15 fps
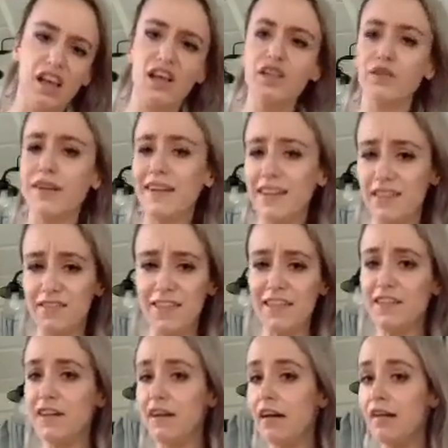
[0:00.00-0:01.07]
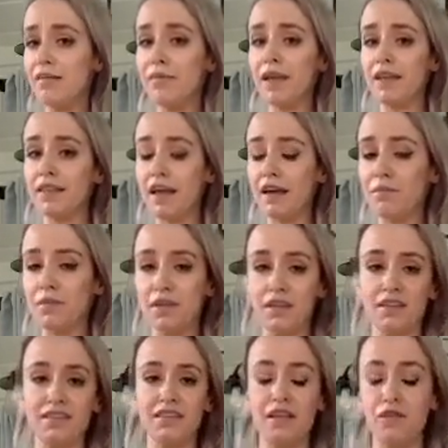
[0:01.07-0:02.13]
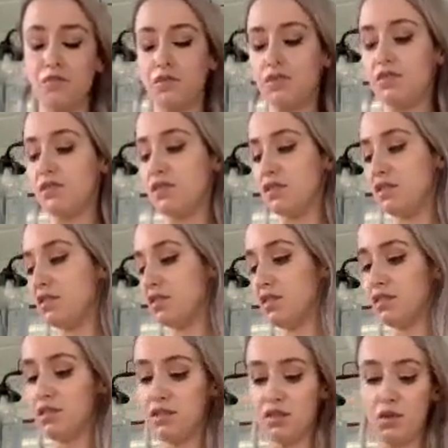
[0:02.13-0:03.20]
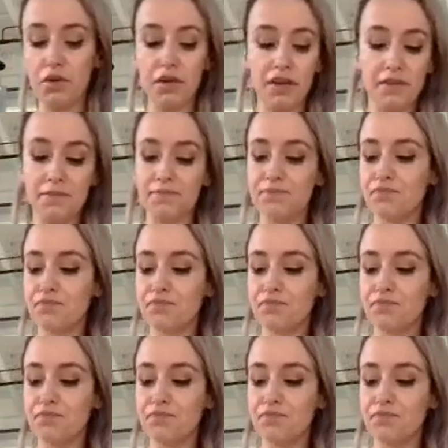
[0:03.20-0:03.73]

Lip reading: So I need to figure out how to make that, because that was just so good.